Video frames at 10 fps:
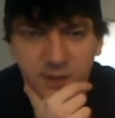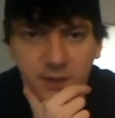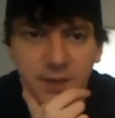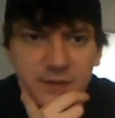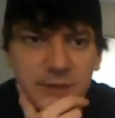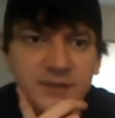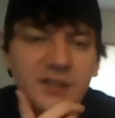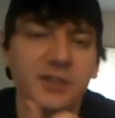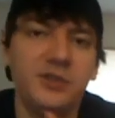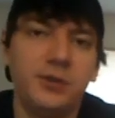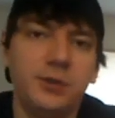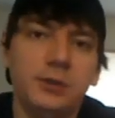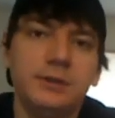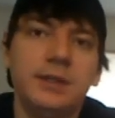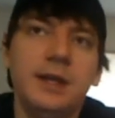As far as the
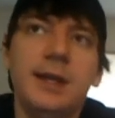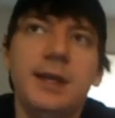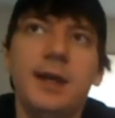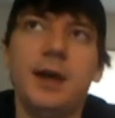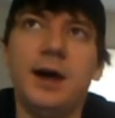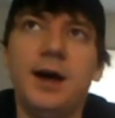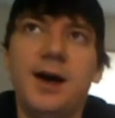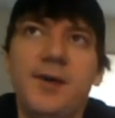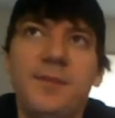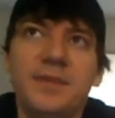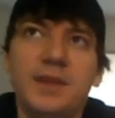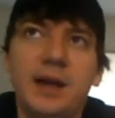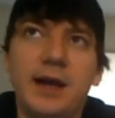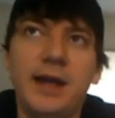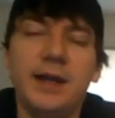controls,
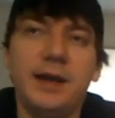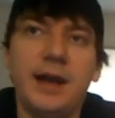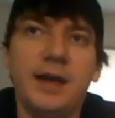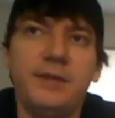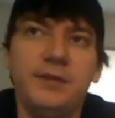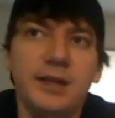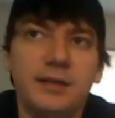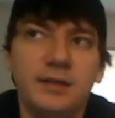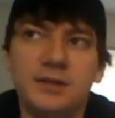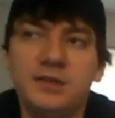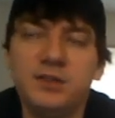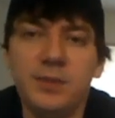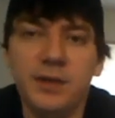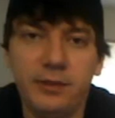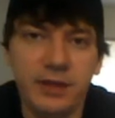I read so
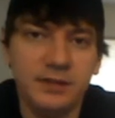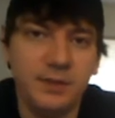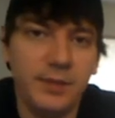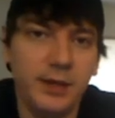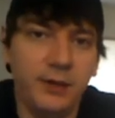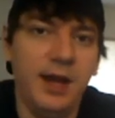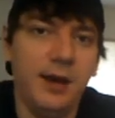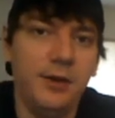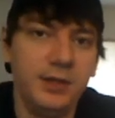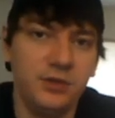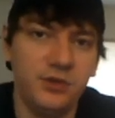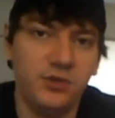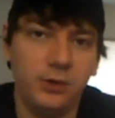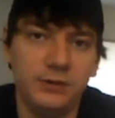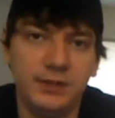many things about how the
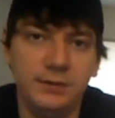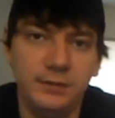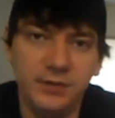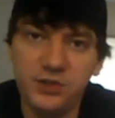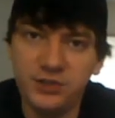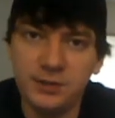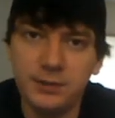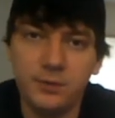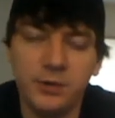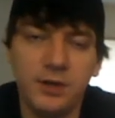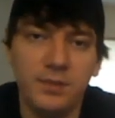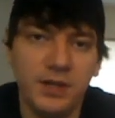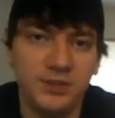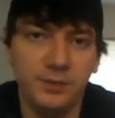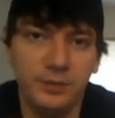controls in Fusion were
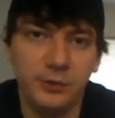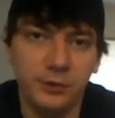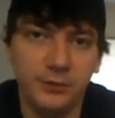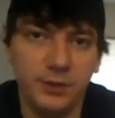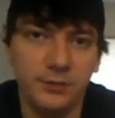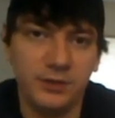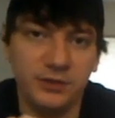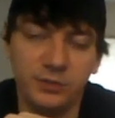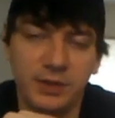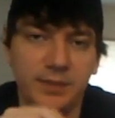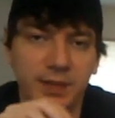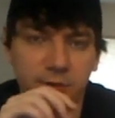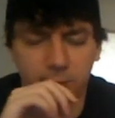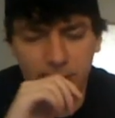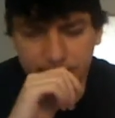much improved over Super Metroid,